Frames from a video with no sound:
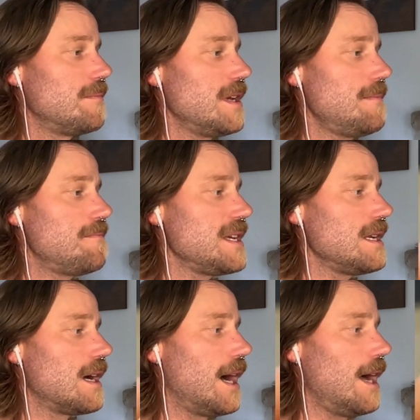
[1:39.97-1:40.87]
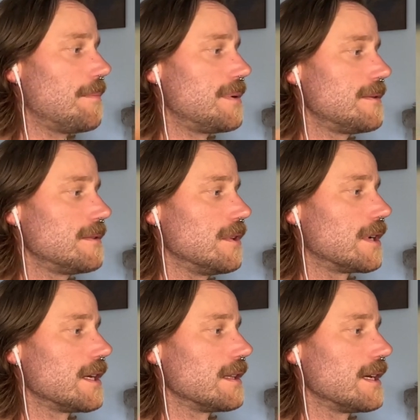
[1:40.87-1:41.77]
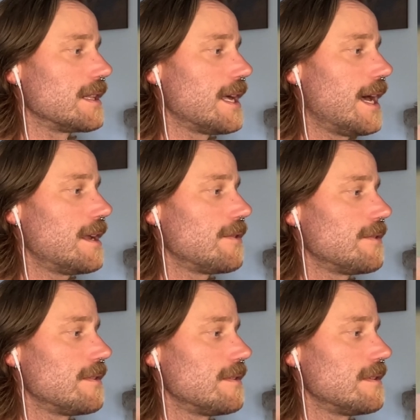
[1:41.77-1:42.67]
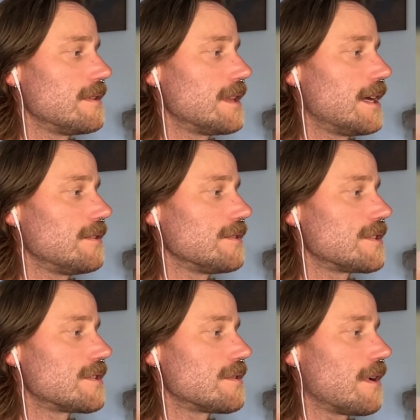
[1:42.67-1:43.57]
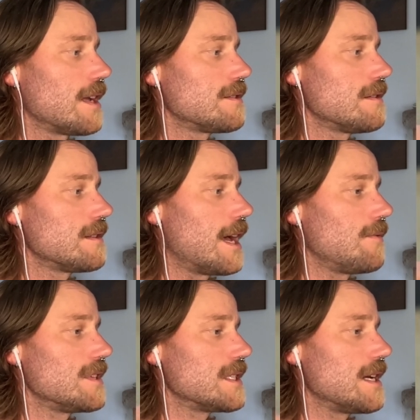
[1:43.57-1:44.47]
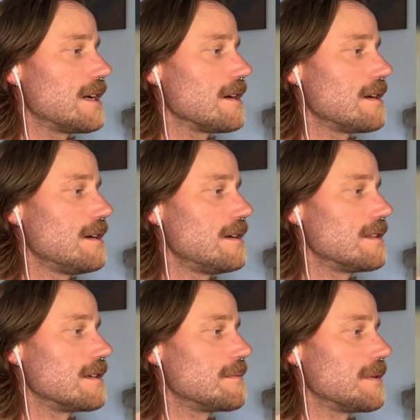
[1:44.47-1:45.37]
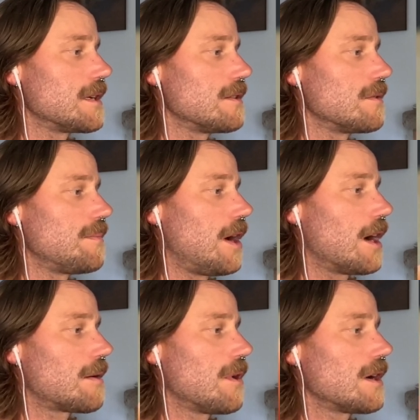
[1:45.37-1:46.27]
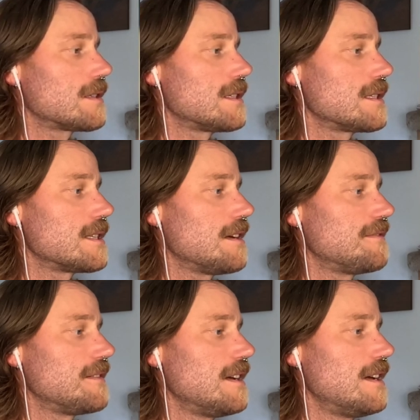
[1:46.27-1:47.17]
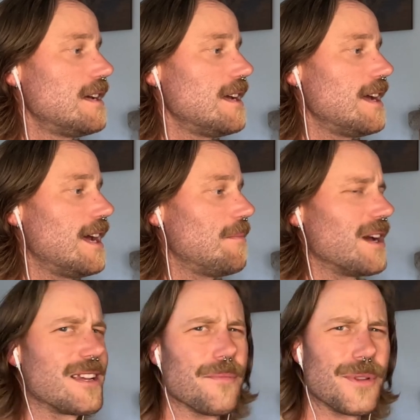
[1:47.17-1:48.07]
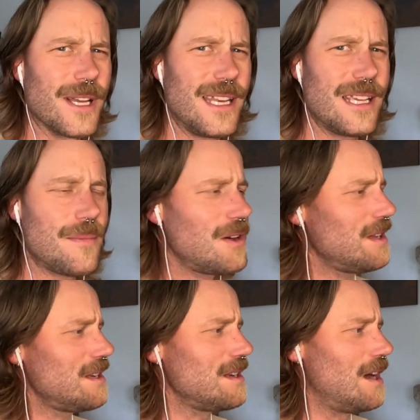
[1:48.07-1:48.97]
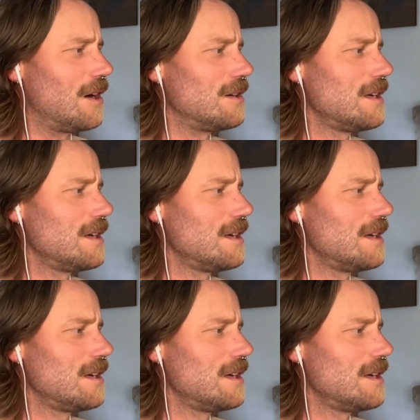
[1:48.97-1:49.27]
Bit beat up looking, like that little scratcher that was there, these big little pock marks and stuff. Am I complaining about it? No.